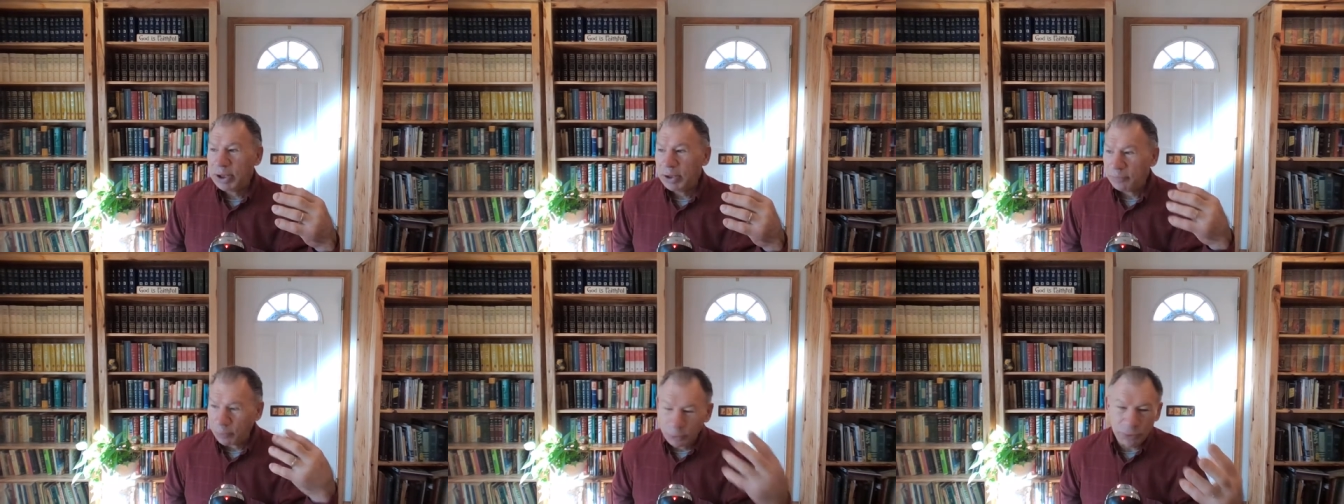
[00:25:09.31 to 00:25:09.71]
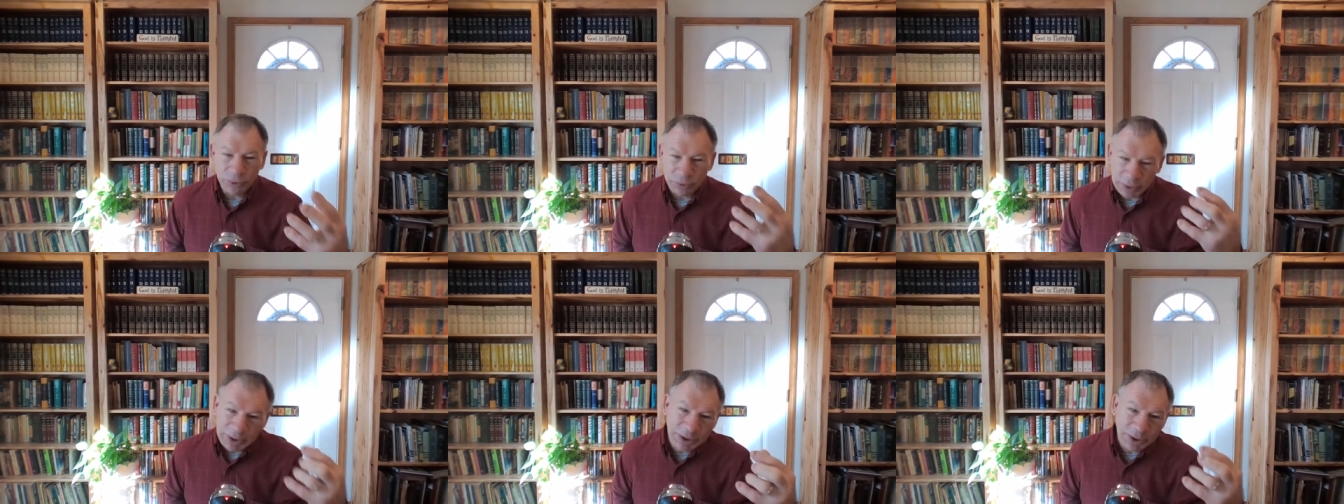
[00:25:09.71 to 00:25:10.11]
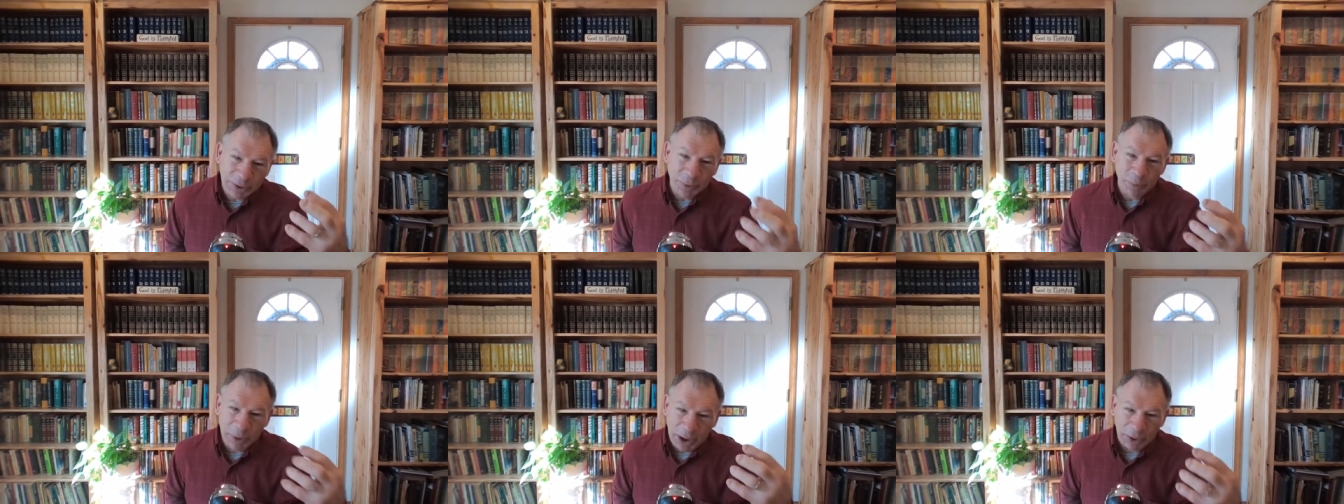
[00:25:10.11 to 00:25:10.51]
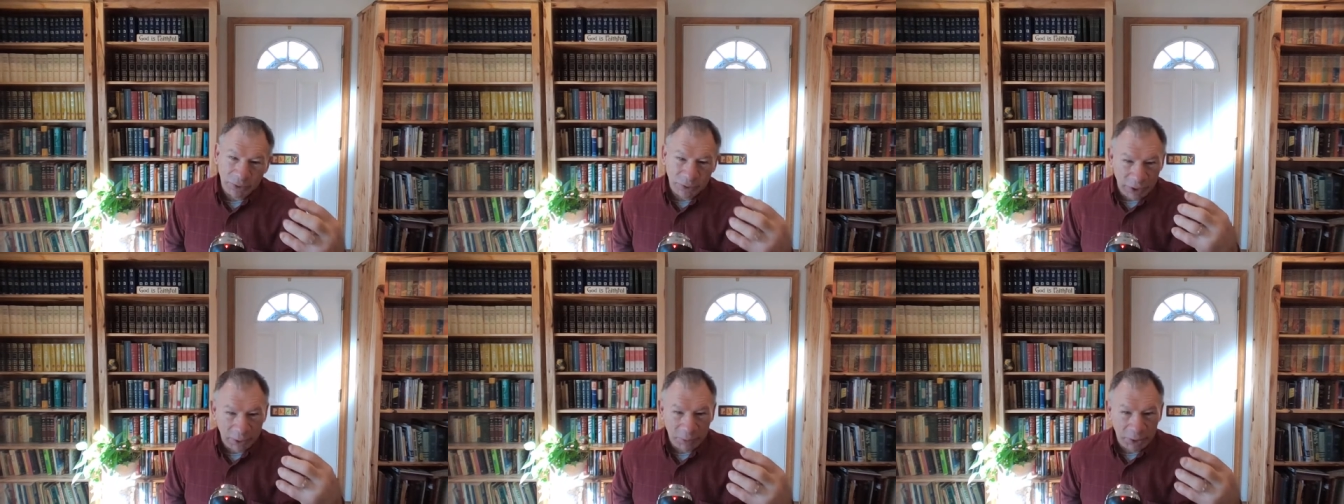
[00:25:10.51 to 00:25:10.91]
if we're thinking
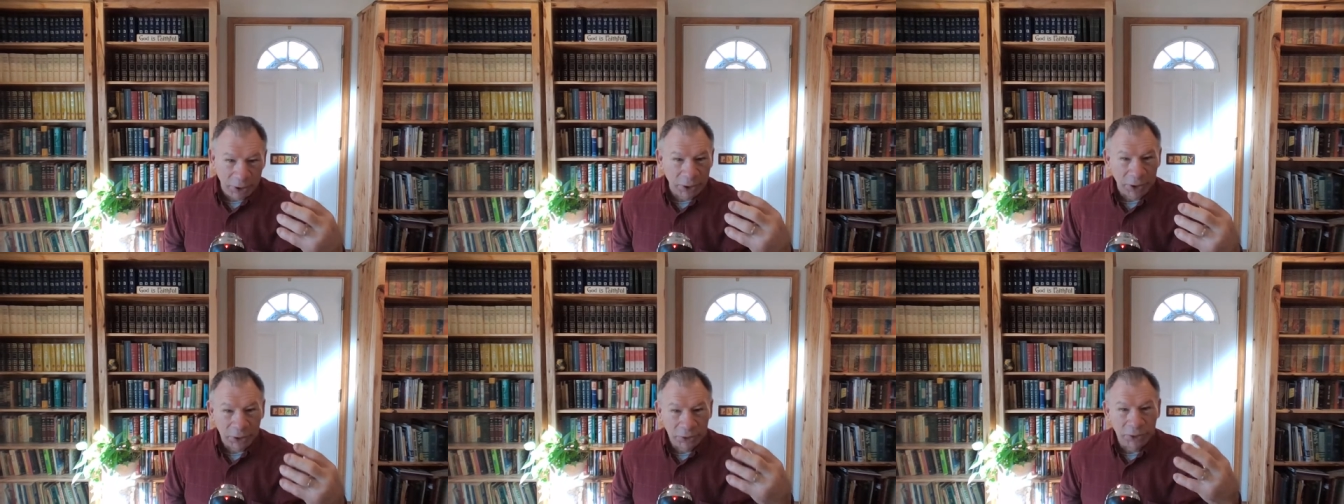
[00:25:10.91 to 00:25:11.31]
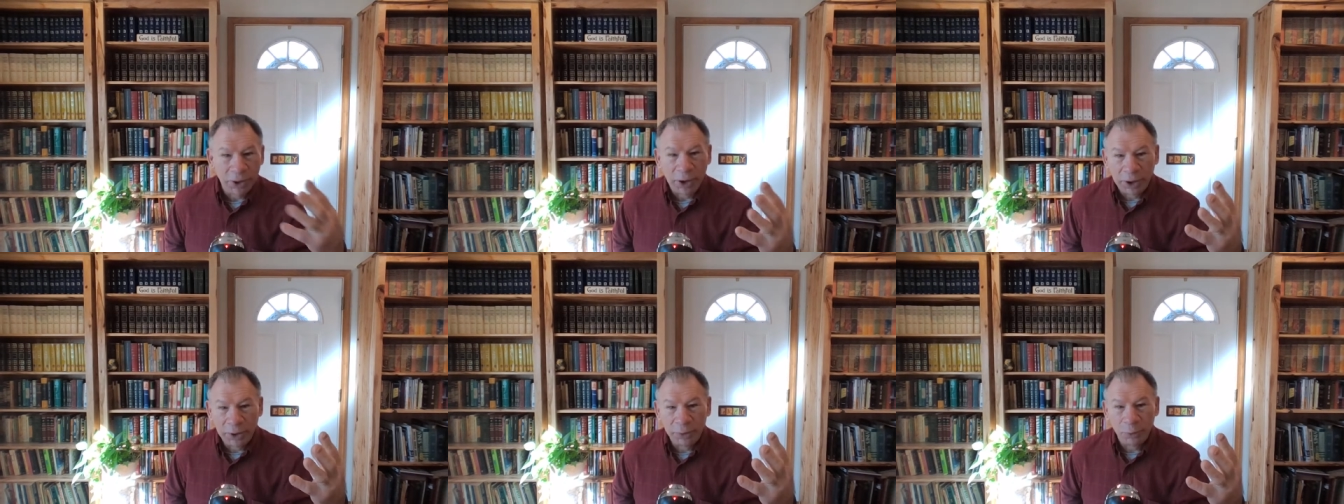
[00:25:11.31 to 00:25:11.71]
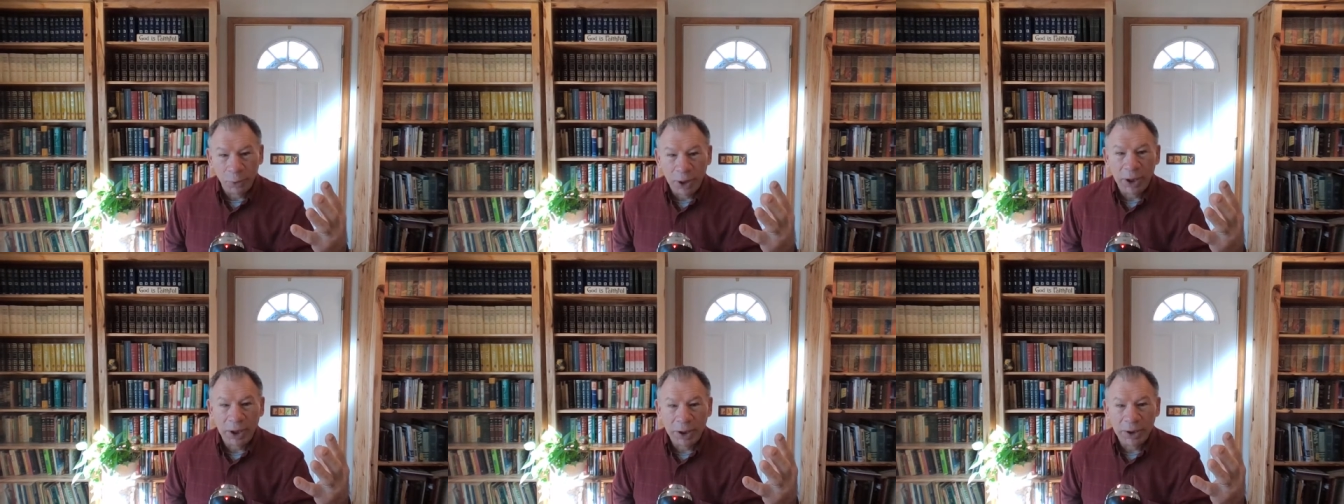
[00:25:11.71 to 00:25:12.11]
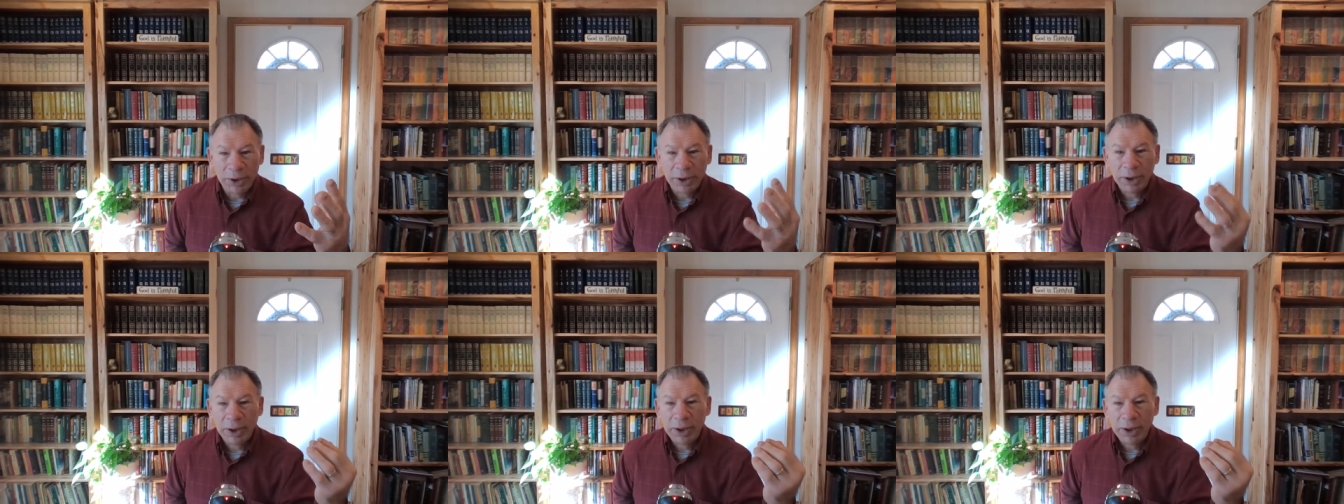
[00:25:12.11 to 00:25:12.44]
about them in an unkind way,